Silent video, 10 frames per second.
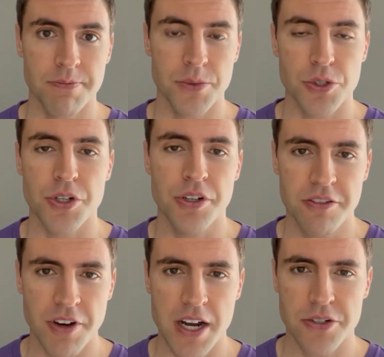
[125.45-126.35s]
So your
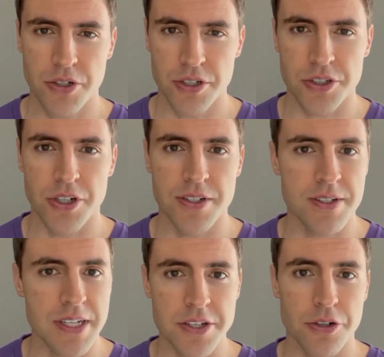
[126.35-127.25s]
advisor is going to
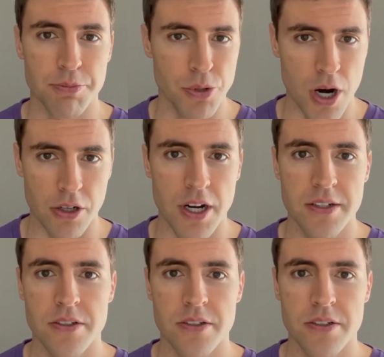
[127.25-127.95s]
see your progress.